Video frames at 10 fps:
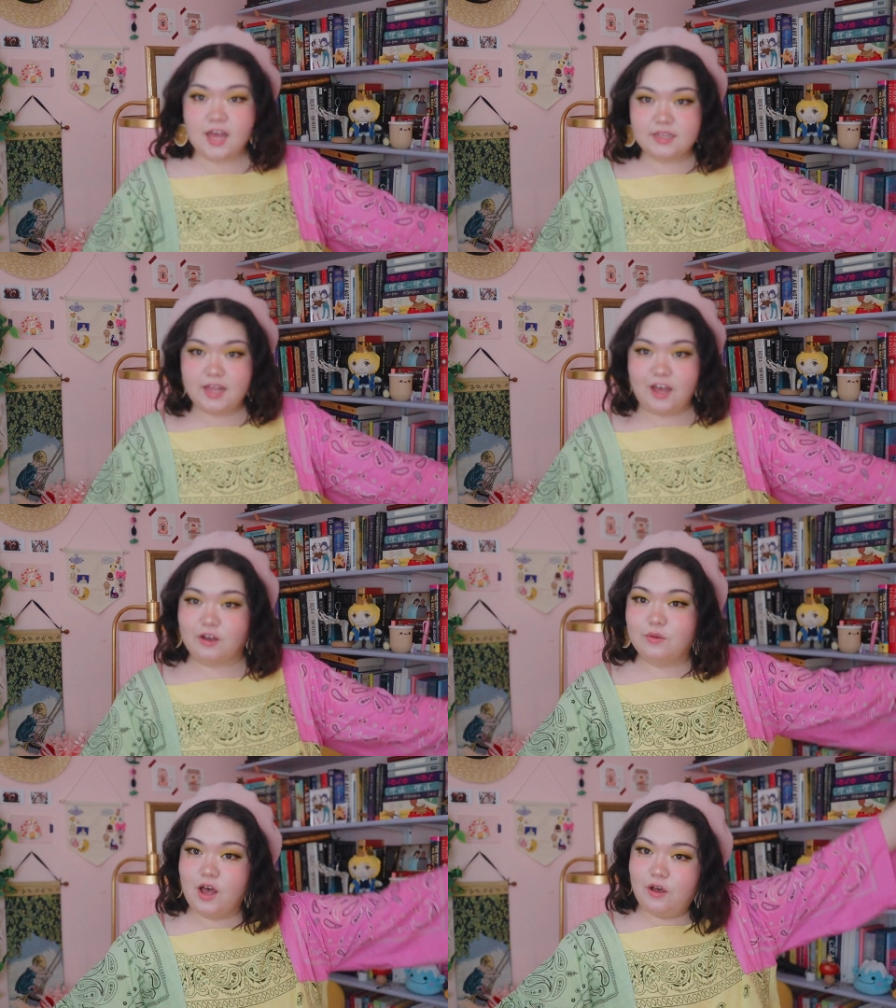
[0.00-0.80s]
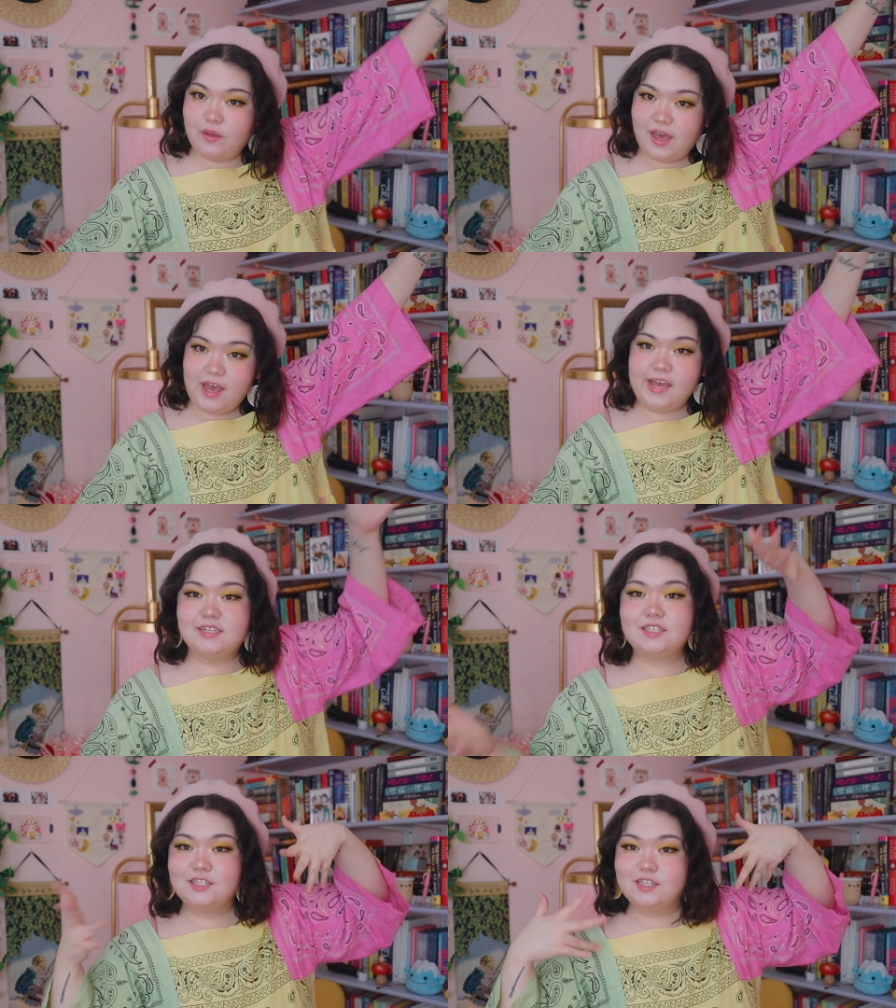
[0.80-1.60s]
Hello. Okay,
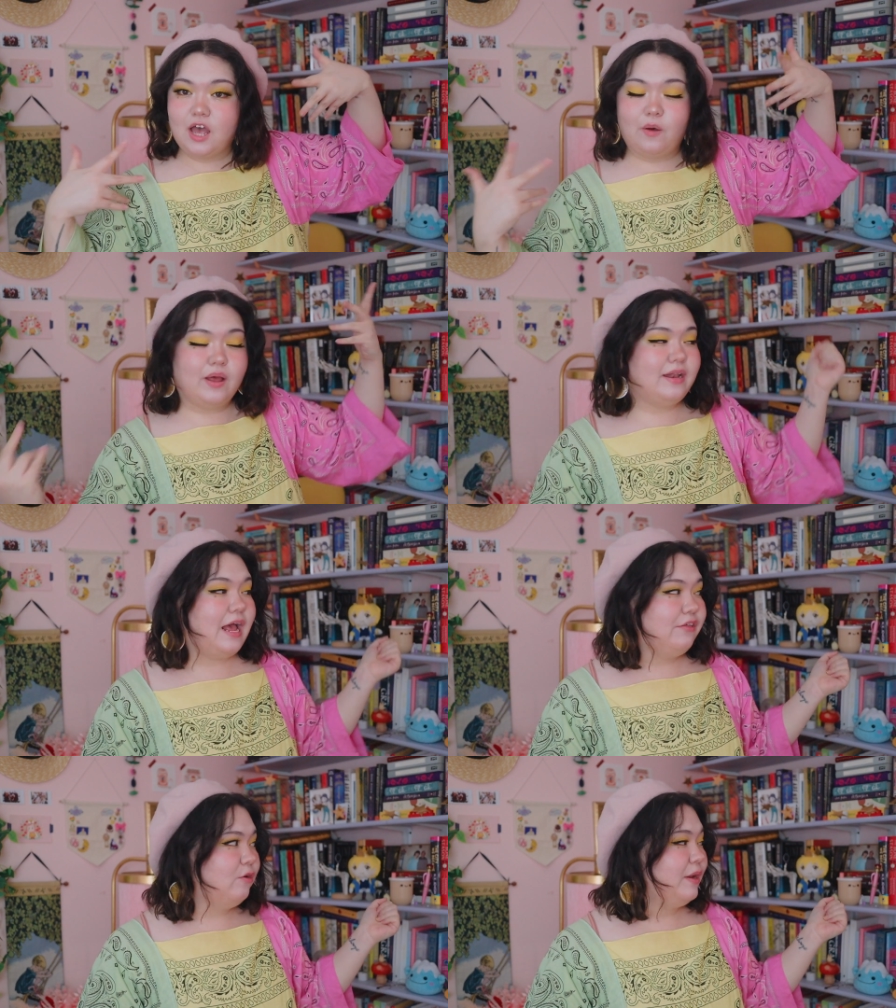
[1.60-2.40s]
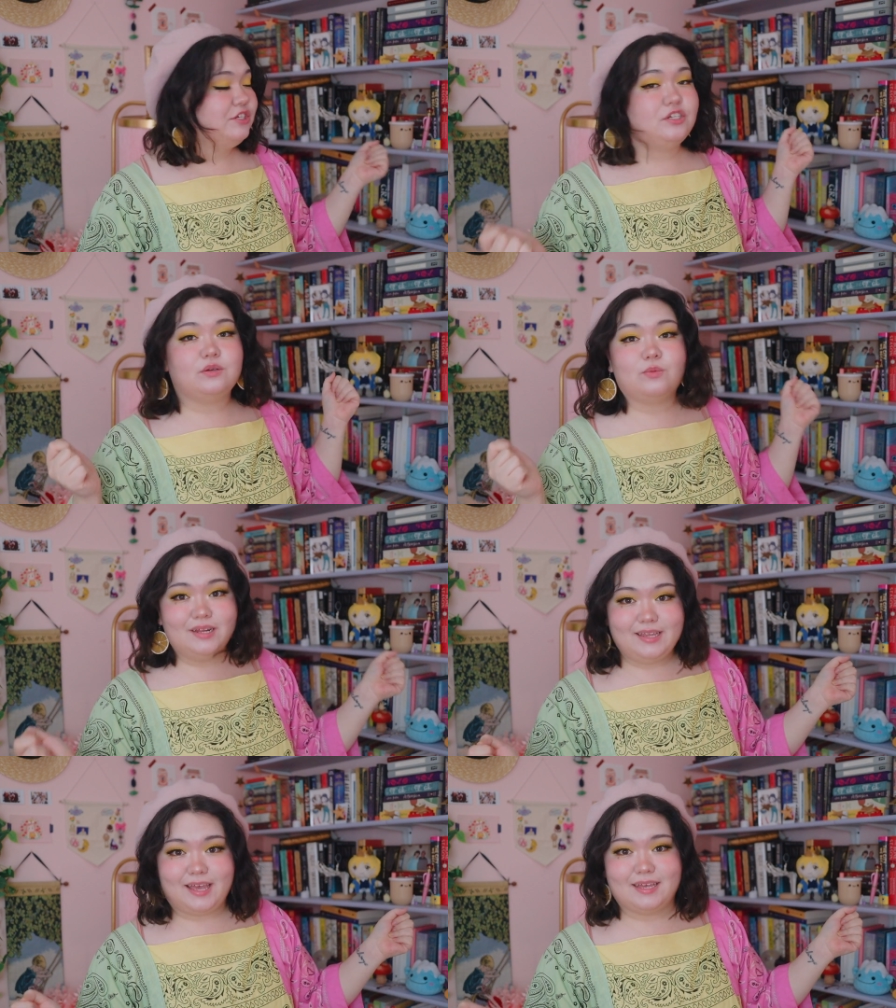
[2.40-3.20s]
so now the question
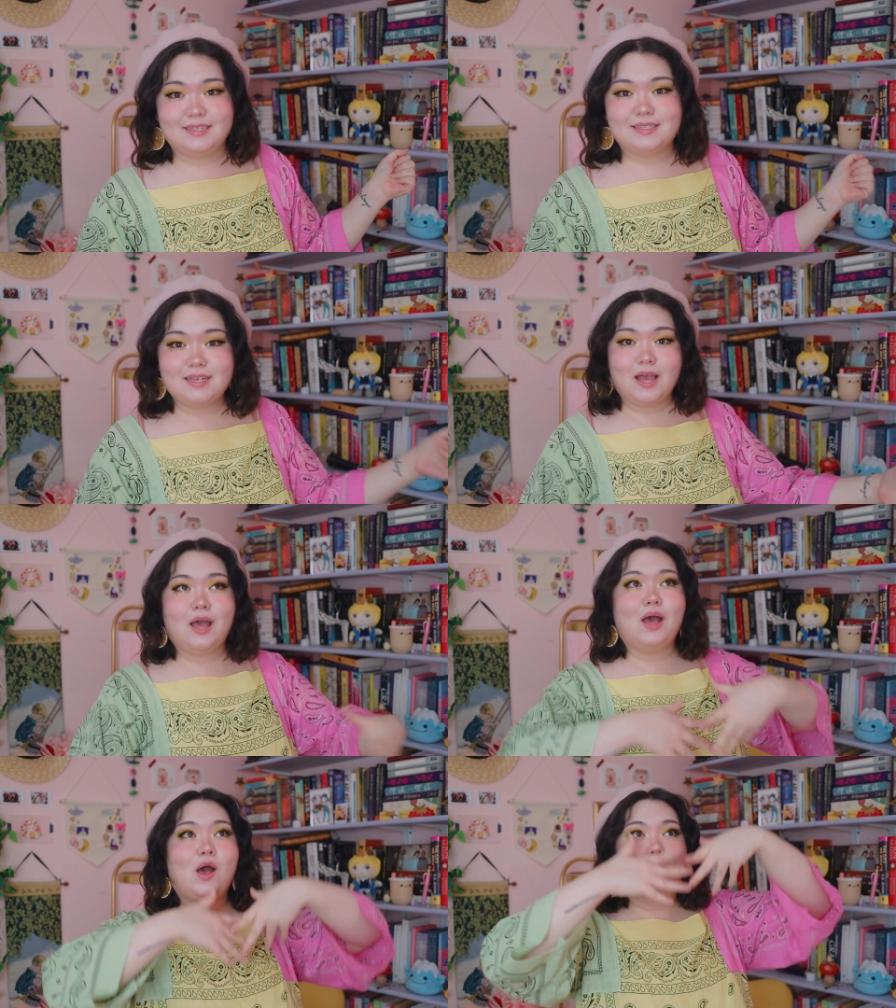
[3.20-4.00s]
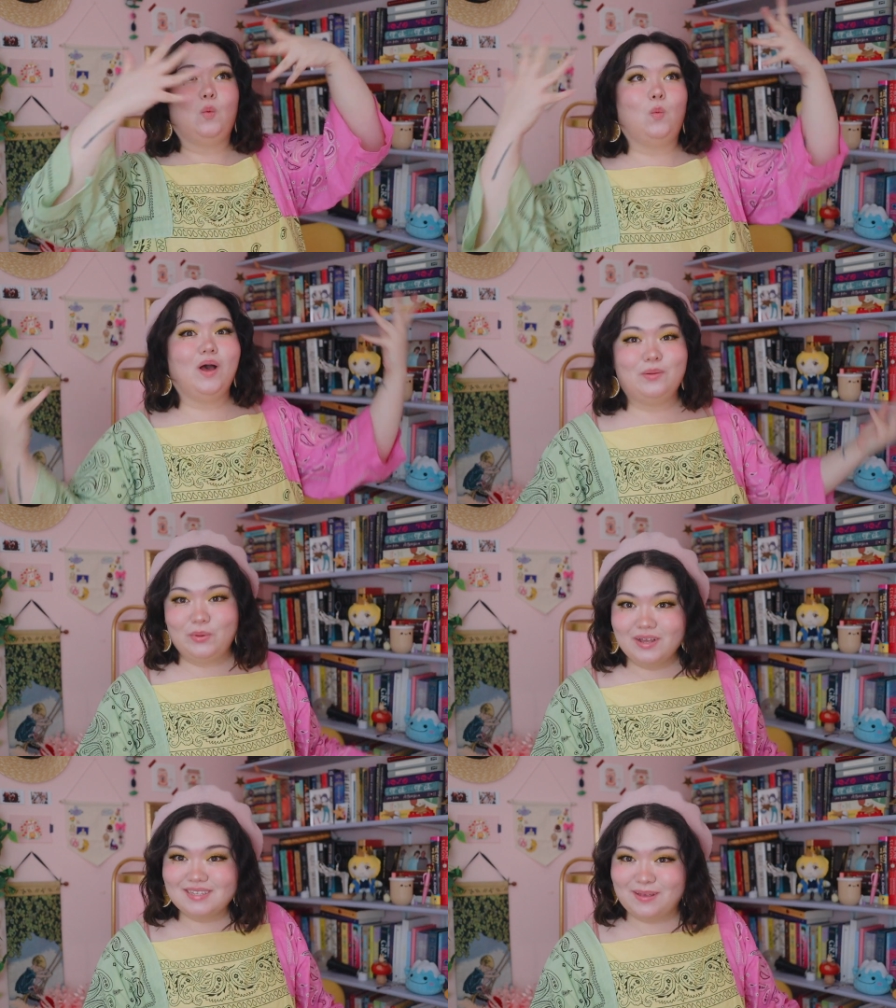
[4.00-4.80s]
really is, what
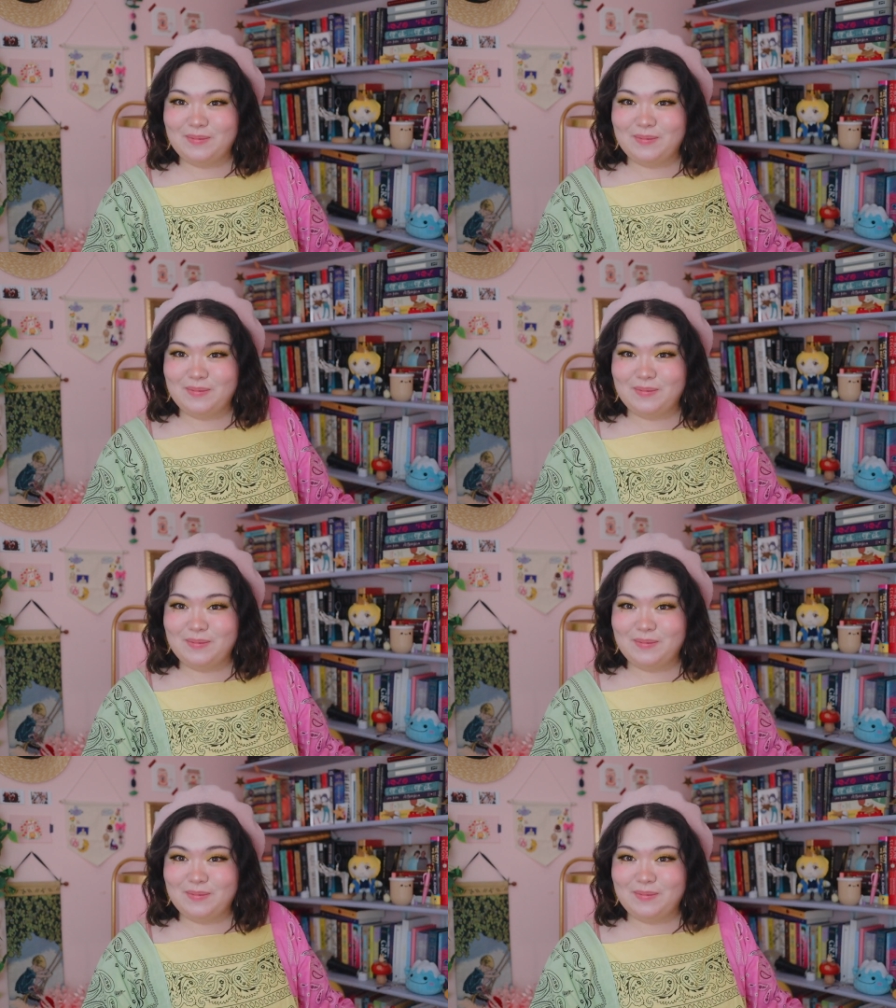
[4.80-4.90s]
books